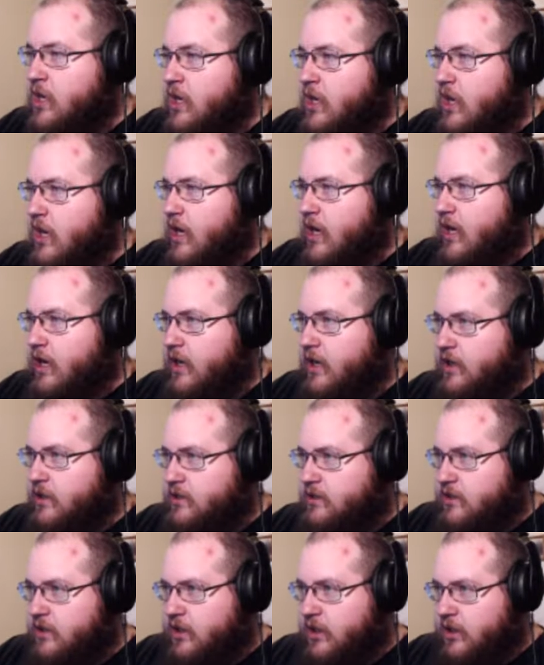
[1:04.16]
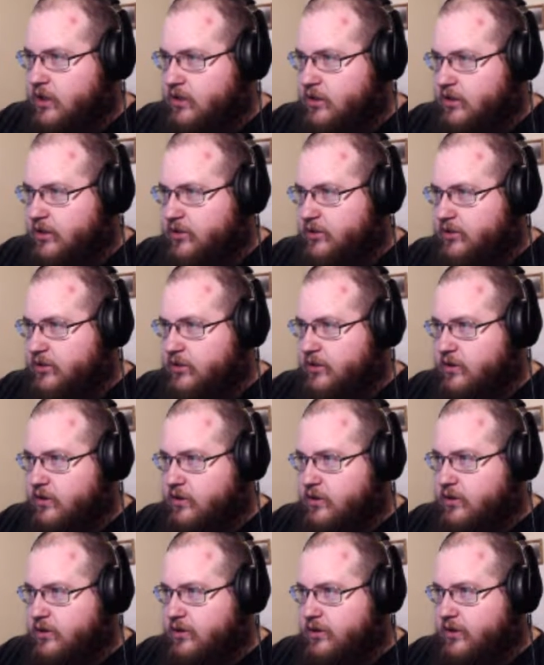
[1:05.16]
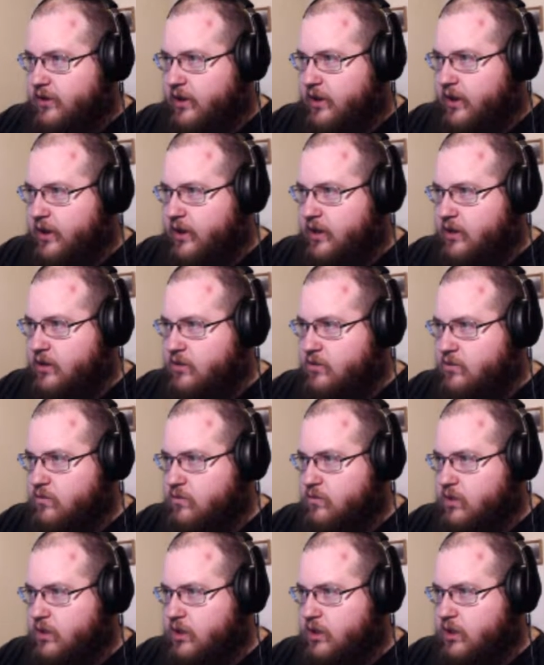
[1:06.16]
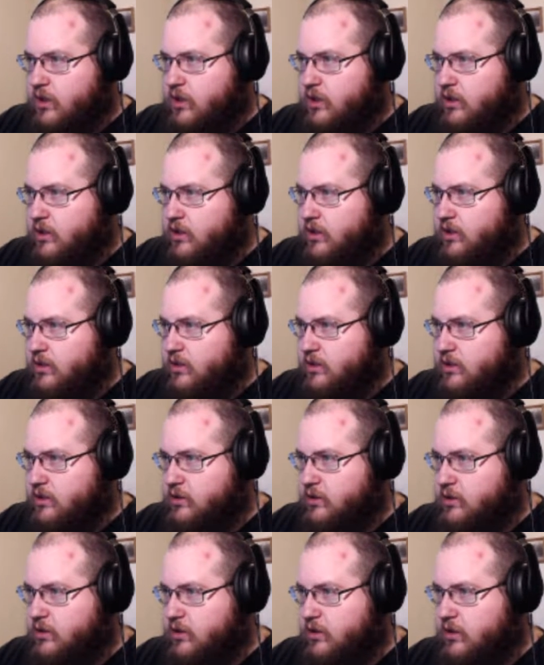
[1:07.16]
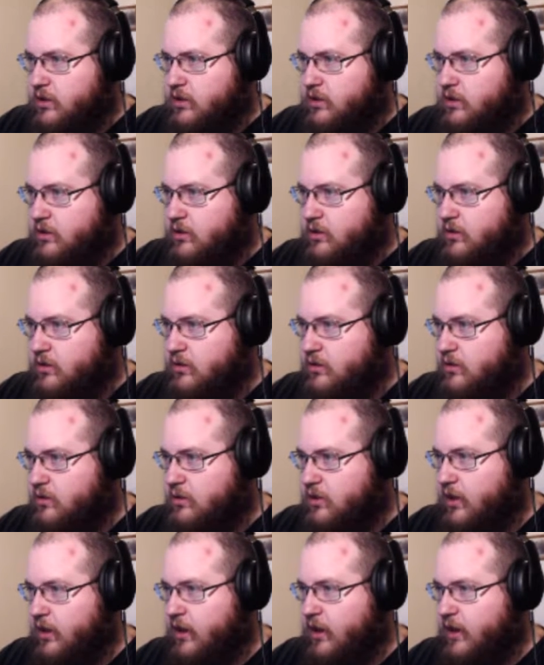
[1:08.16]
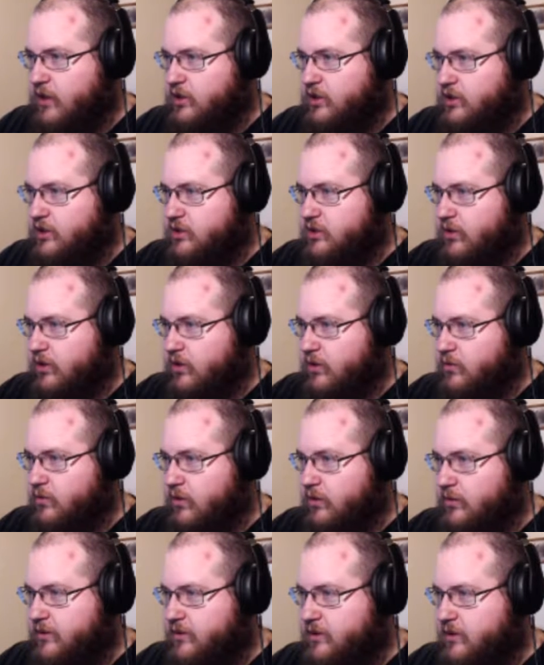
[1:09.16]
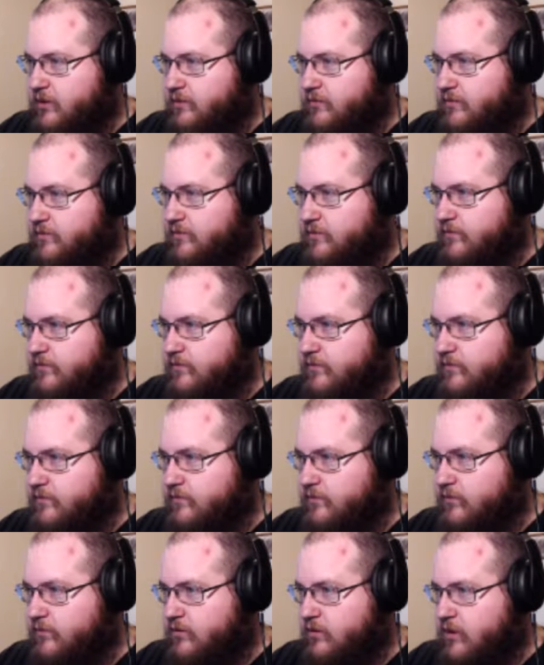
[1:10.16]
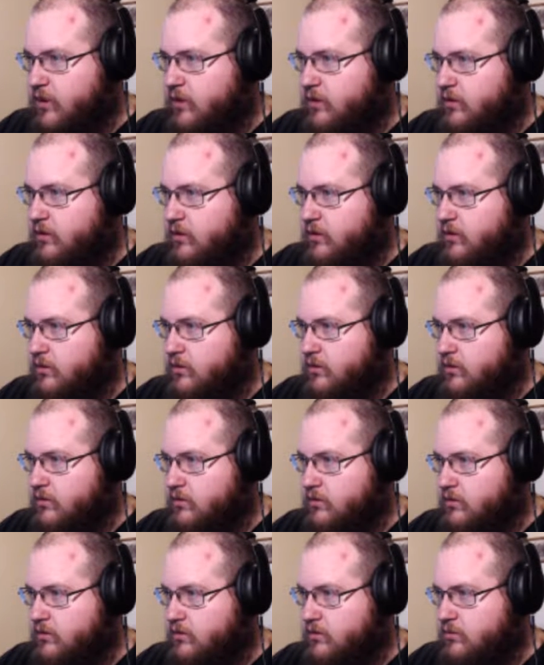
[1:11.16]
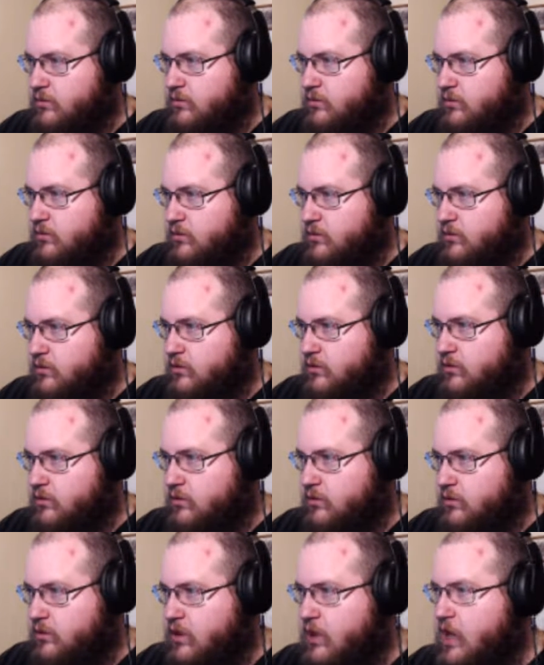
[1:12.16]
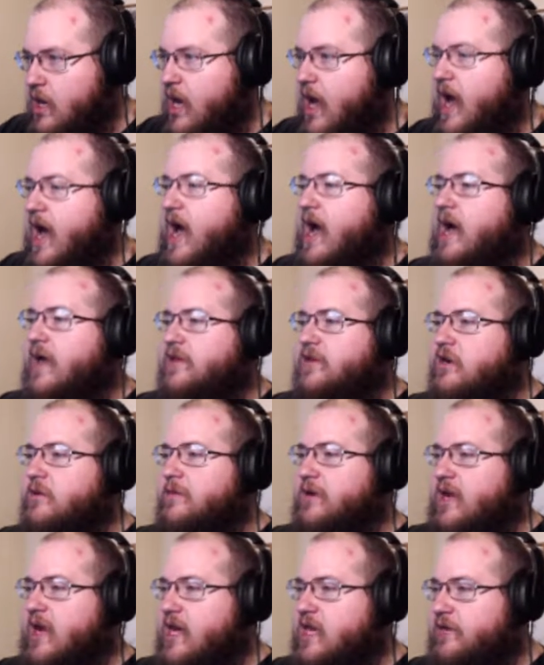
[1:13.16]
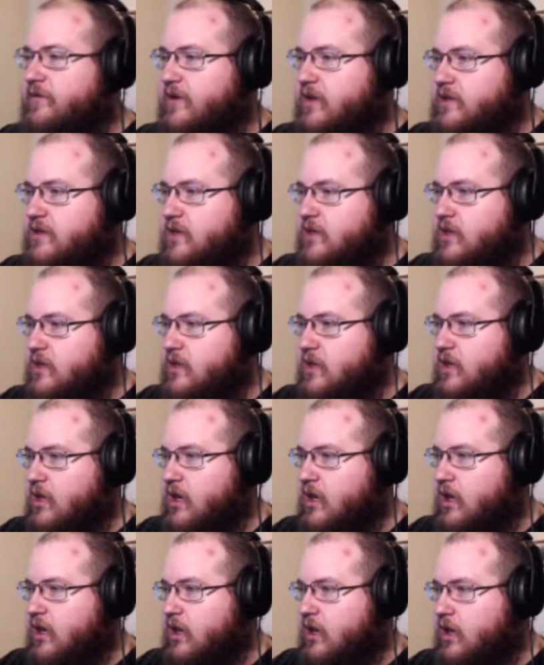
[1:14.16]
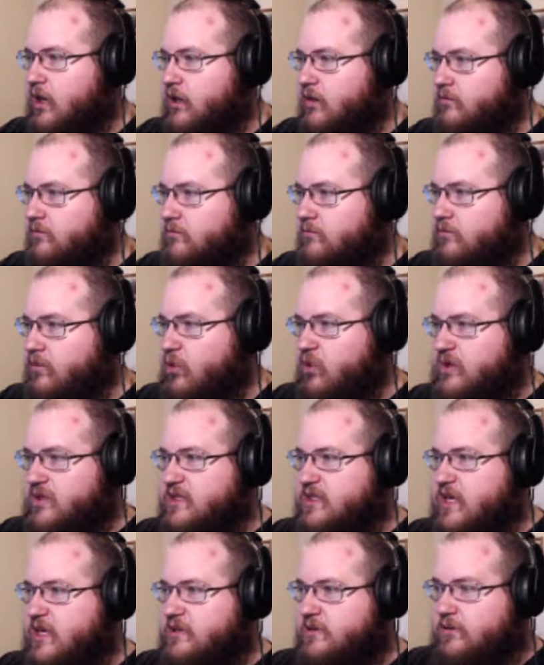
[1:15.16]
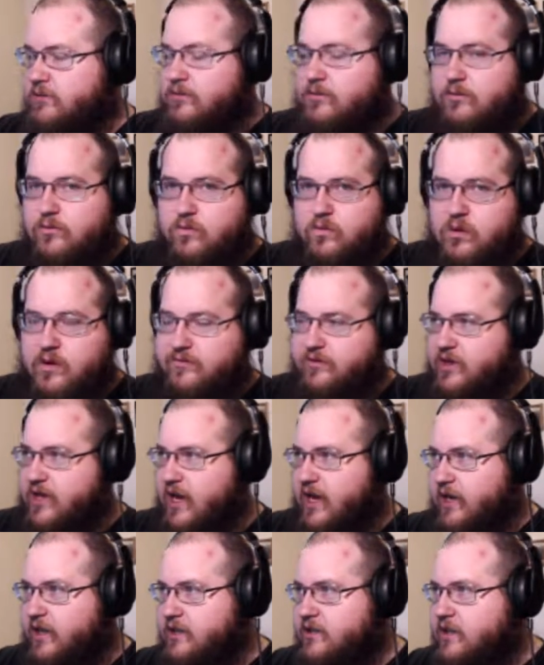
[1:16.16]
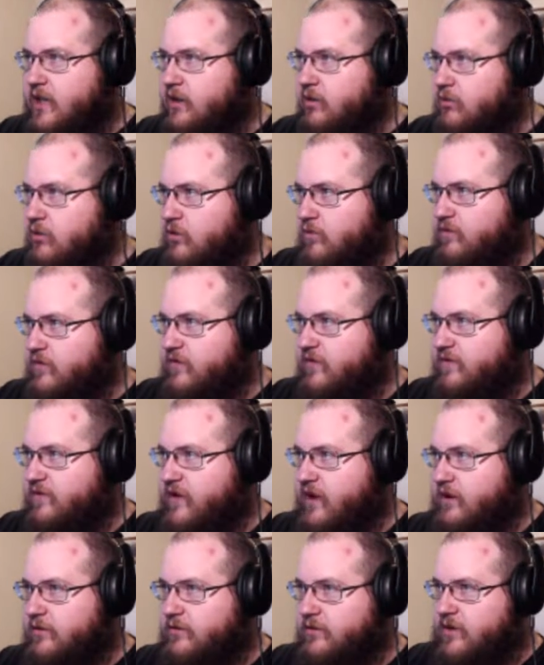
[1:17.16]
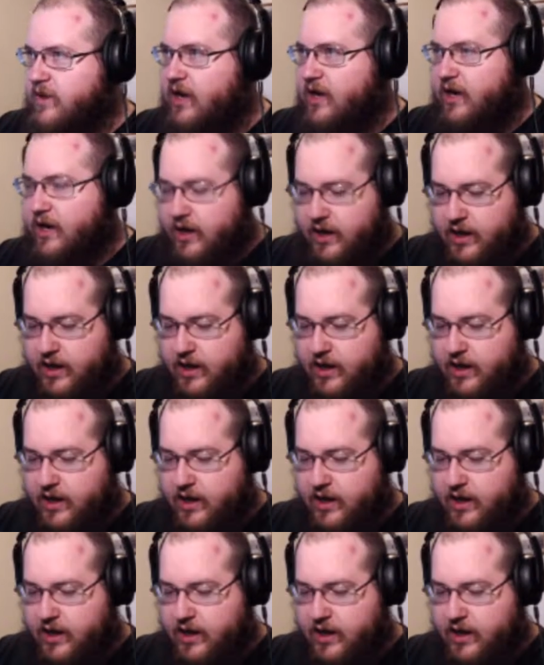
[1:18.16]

And the third thing was... I just saw it. Where was it? No. Ah, the Gnomic Gallivant. Port Cecil, wherever that is. I don't know if we found that